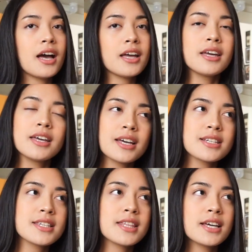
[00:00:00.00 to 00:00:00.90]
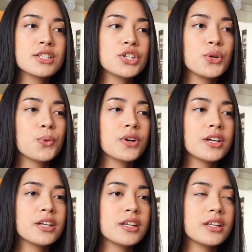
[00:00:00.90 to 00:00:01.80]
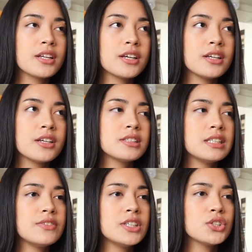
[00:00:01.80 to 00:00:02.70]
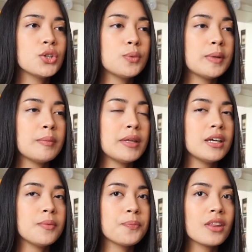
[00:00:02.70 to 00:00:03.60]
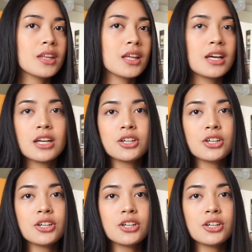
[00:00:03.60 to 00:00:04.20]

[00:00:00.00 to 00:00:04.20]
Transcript: I guess that she wore it in a TV show maybe in